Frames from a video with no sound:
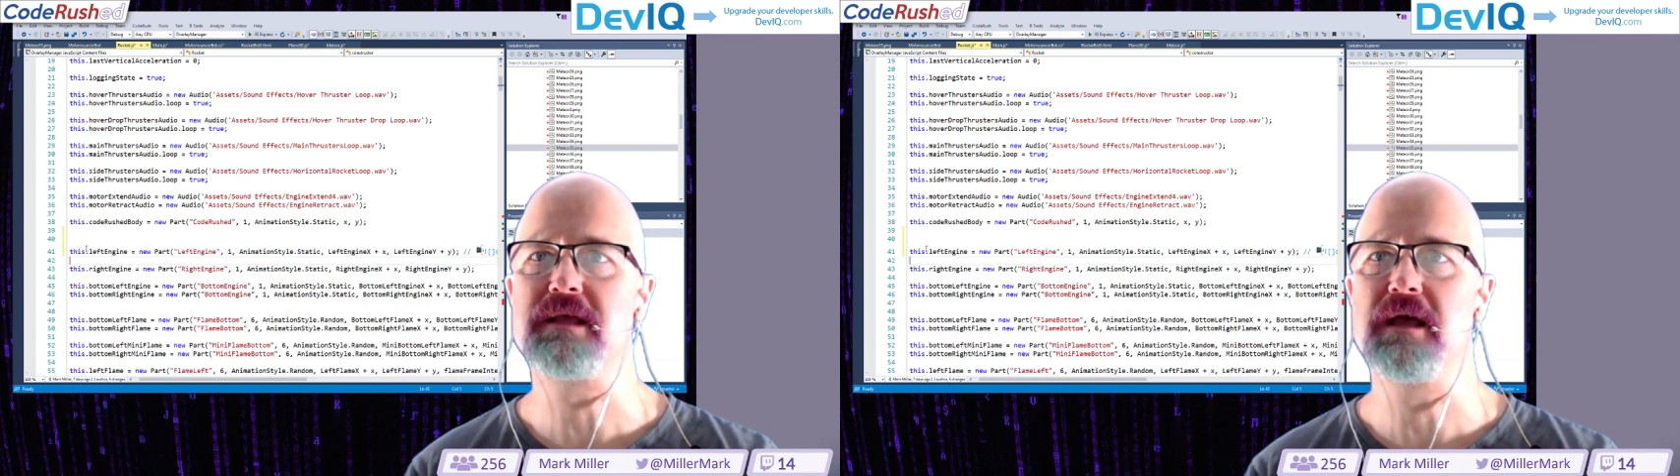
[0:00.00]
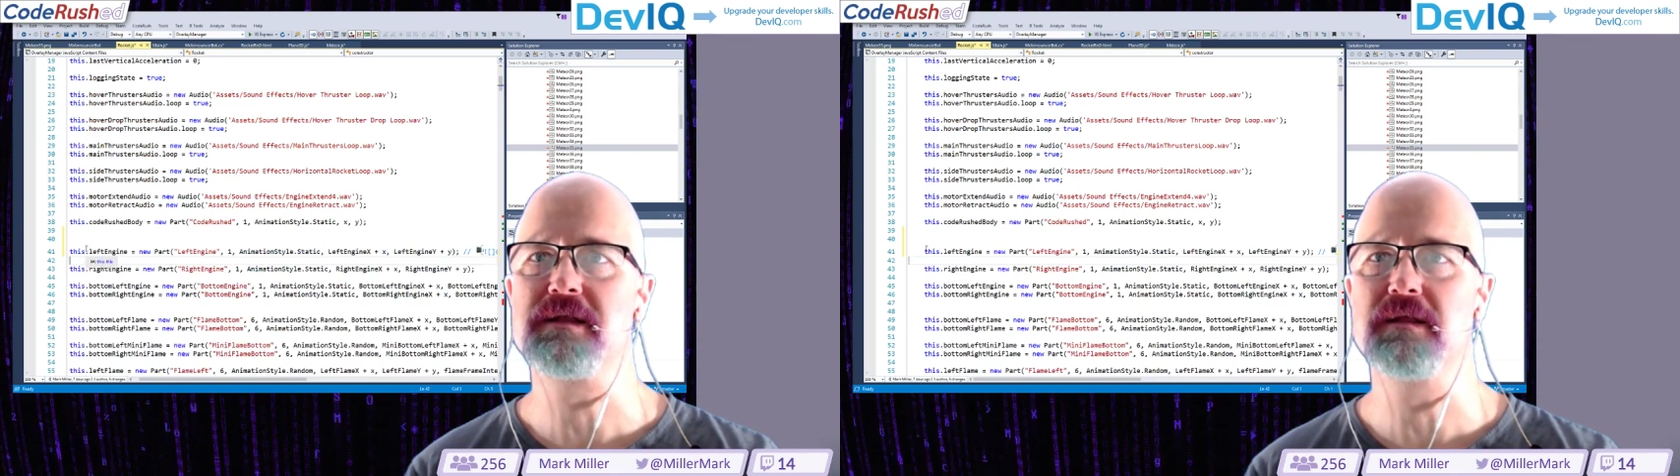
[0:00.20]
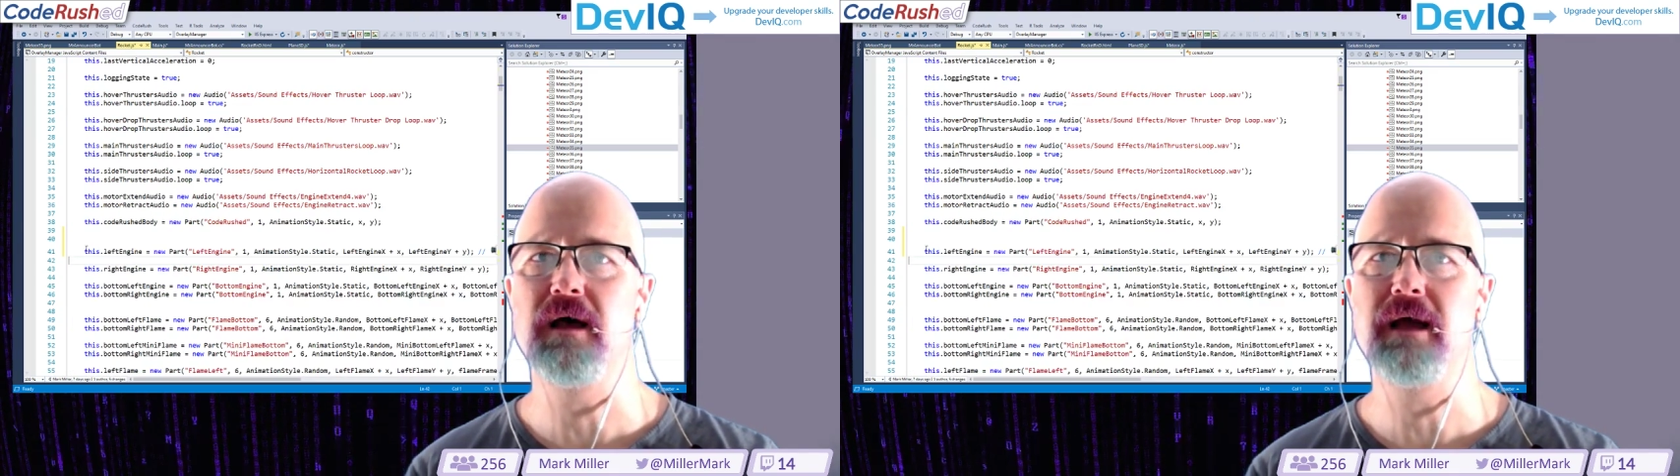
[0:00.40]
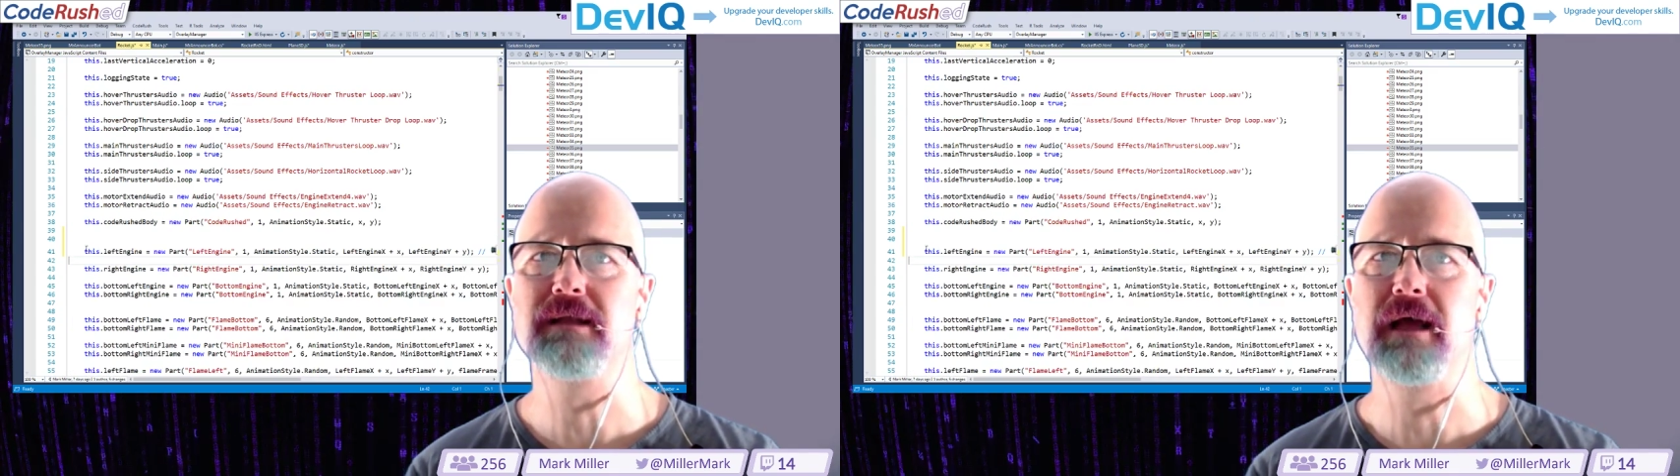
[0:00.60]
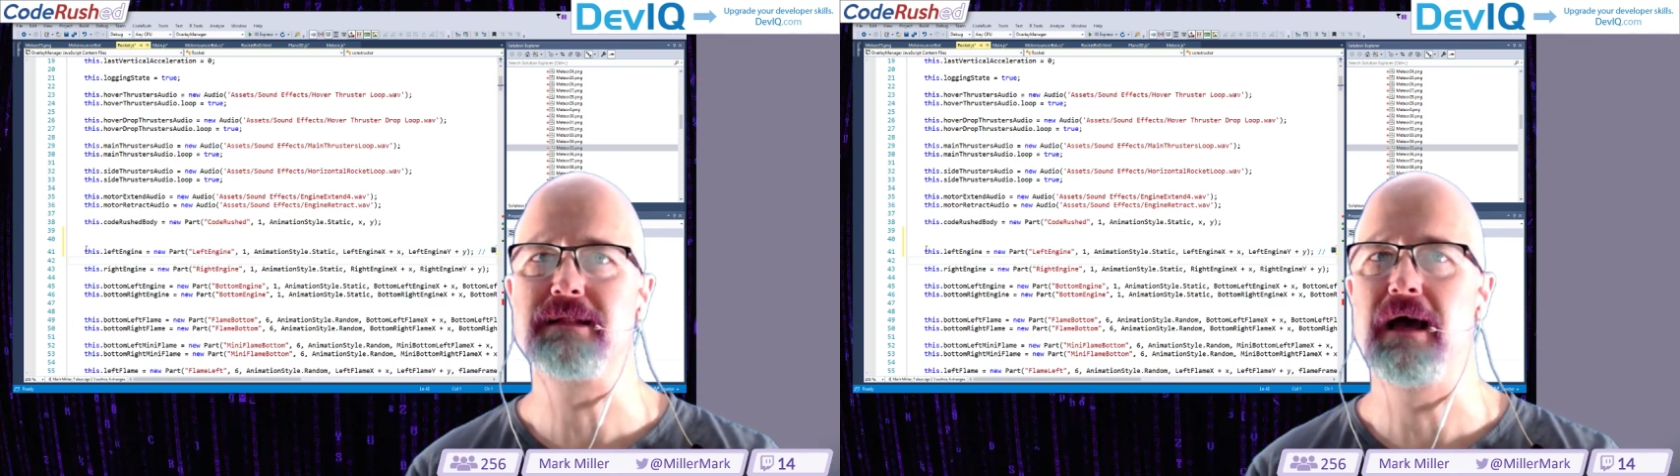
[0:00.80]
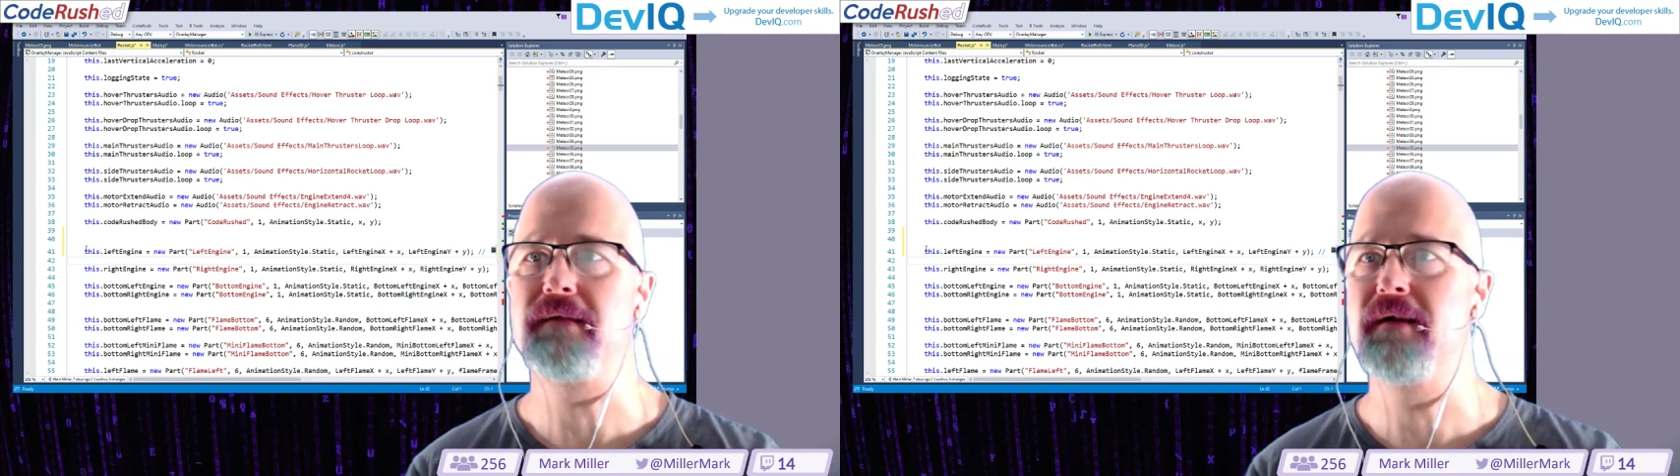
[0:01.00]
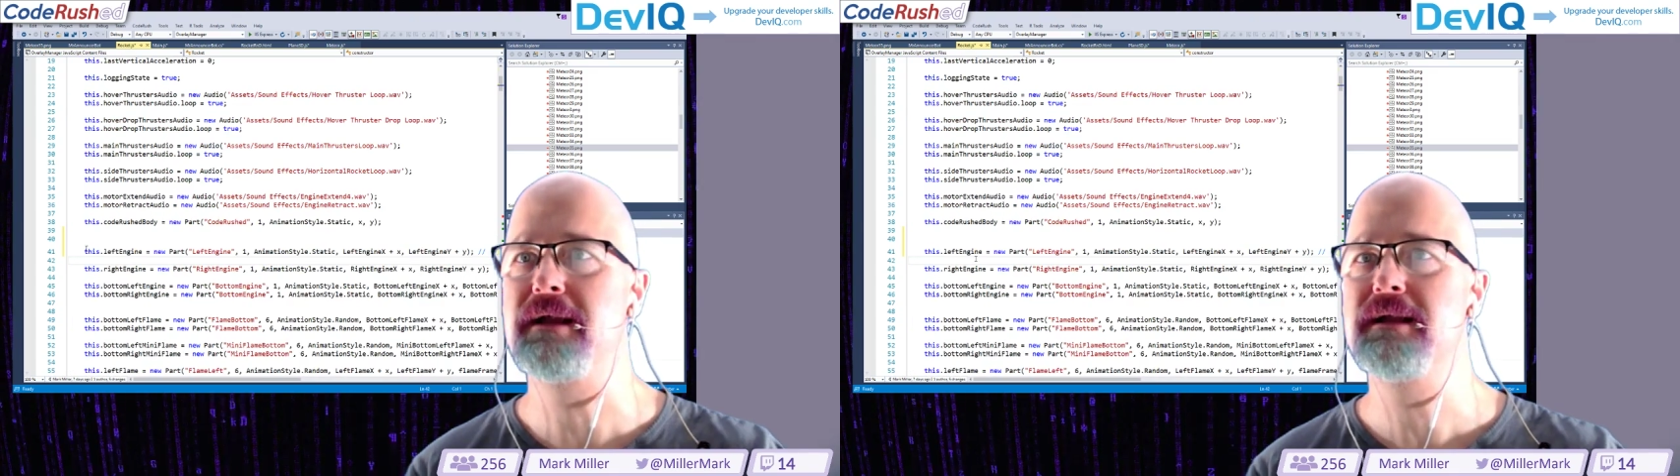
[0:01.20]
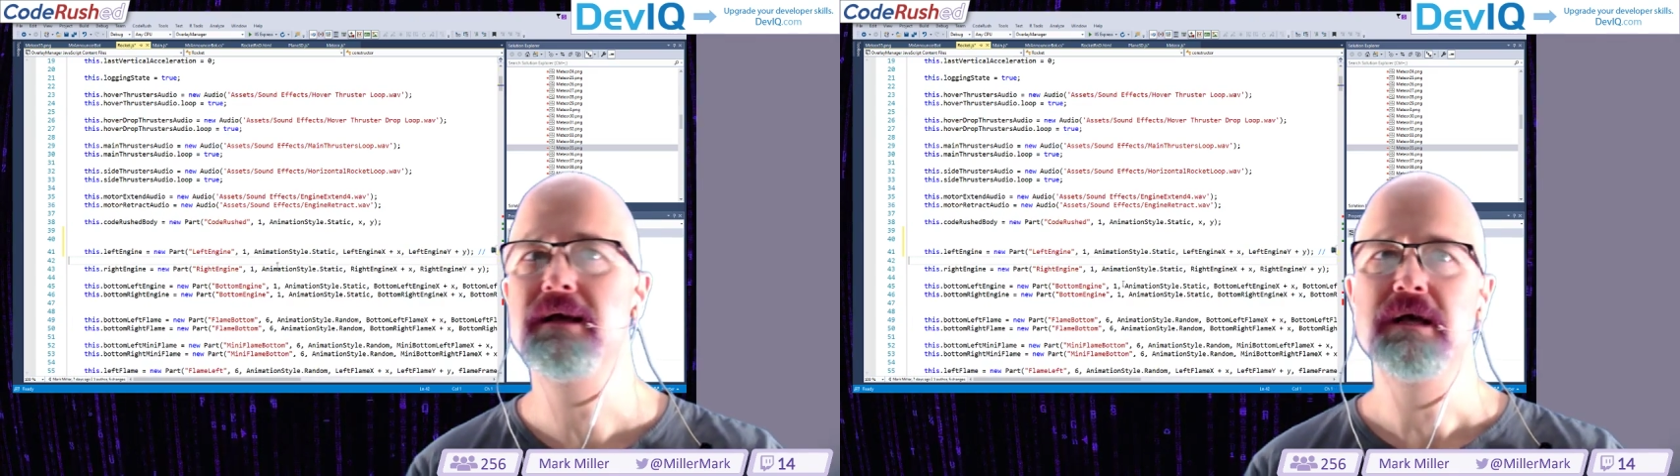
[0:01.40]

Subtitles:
the end of the line like that, right?